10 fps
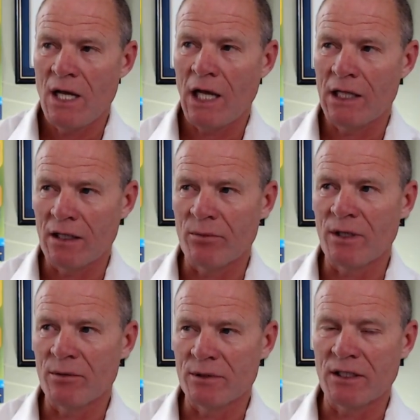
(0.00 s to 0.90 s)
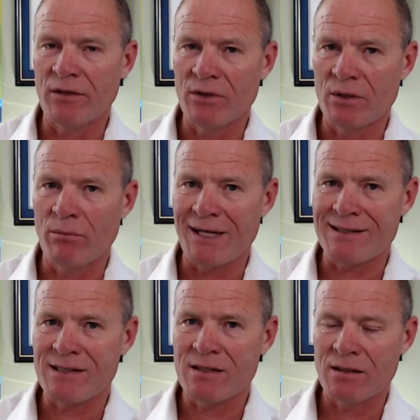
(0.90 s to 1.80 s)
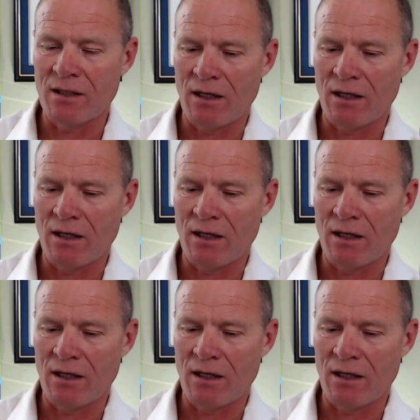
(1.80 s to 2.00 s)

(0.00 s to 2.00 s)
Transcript: and they'll be able to give you the best